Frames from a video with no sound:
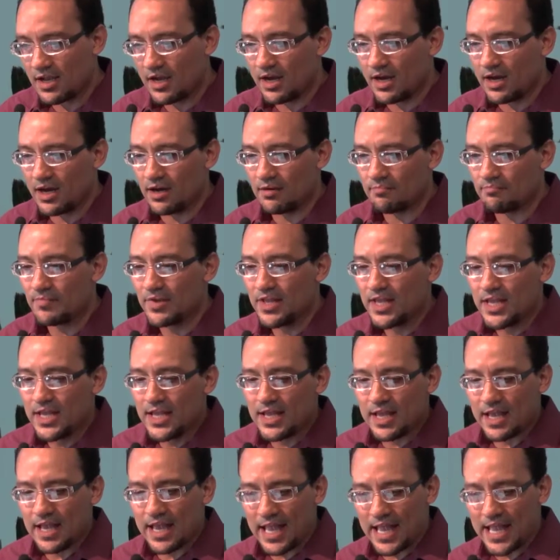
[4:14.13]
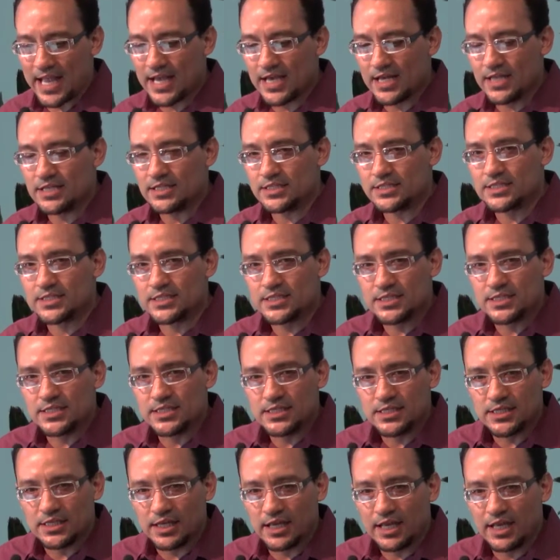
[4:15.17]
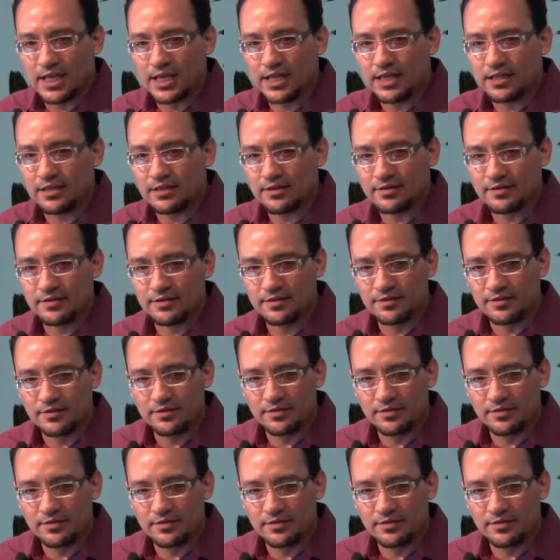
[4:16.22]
Um, and, and,